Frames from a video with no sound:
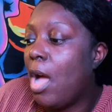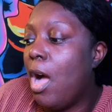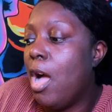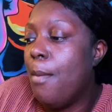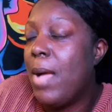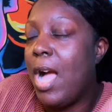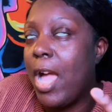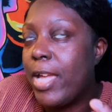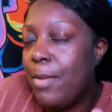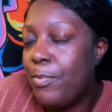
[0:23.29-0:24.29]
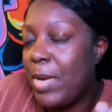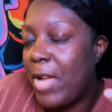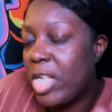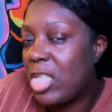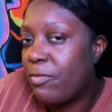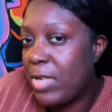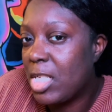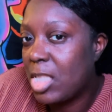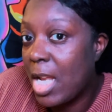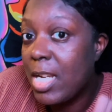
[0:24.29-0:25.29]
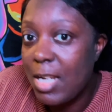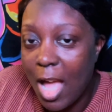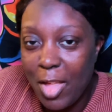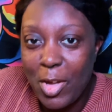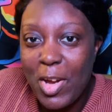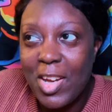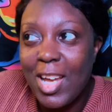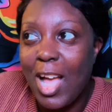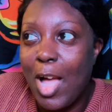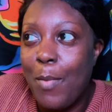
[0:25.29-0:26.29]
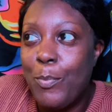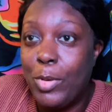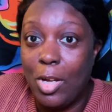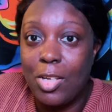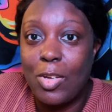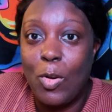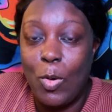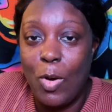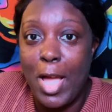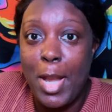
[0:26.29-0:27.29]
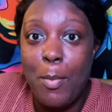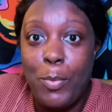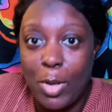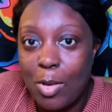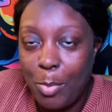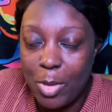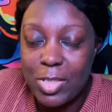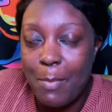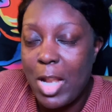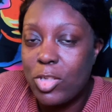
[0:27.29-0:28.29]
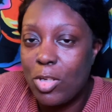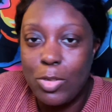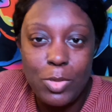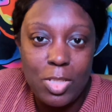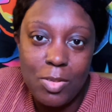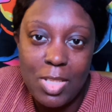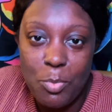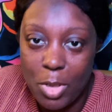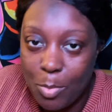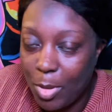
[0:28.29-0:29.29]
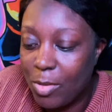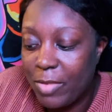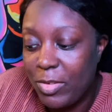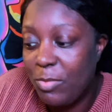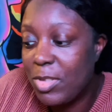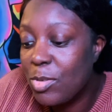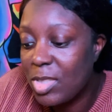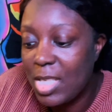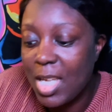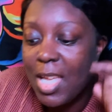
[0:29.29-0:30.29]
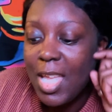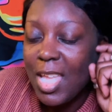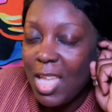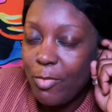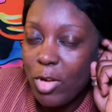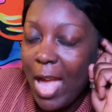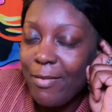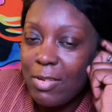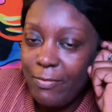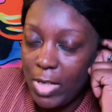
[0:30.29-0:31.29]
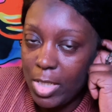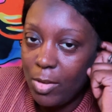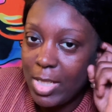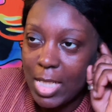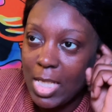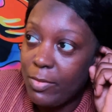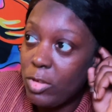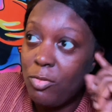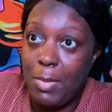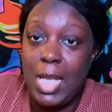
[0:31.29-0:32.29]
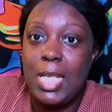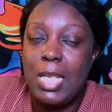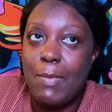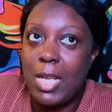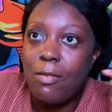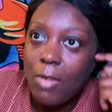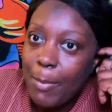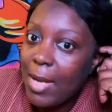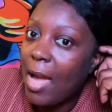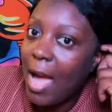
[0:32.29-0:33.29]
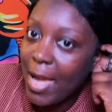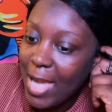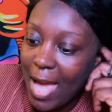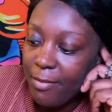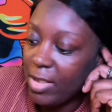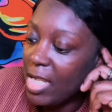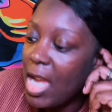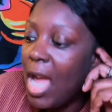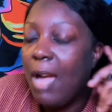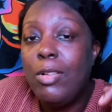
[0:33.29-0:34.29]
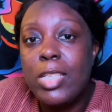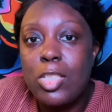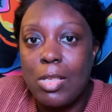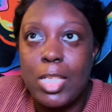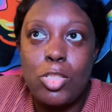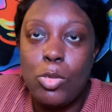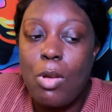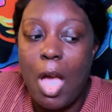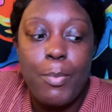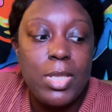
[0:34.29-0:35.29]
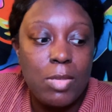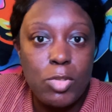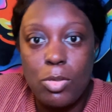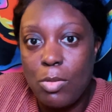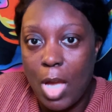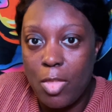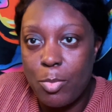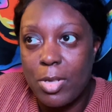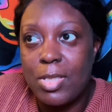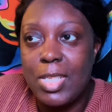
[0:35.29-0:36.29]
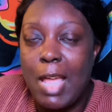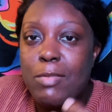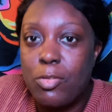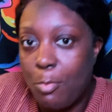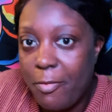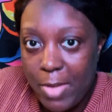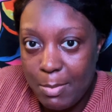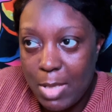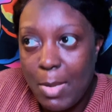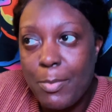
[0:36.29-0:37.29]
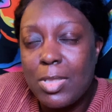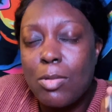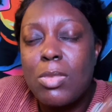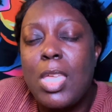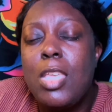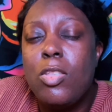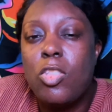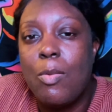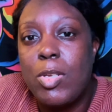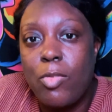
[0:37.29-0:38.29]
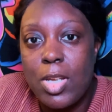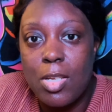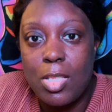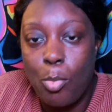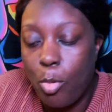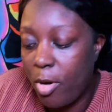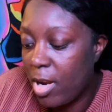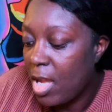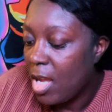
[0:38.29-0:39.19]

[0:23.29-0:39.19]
I just finished another book on Bookbolt. So I'm not sure who's using Bookbolt, if you've used it, if you're having fun on it, if you've made any money from it. I haven't. I've only sold like 2 copies of 2 other books, and that was from a family member. So thank you so much for your support.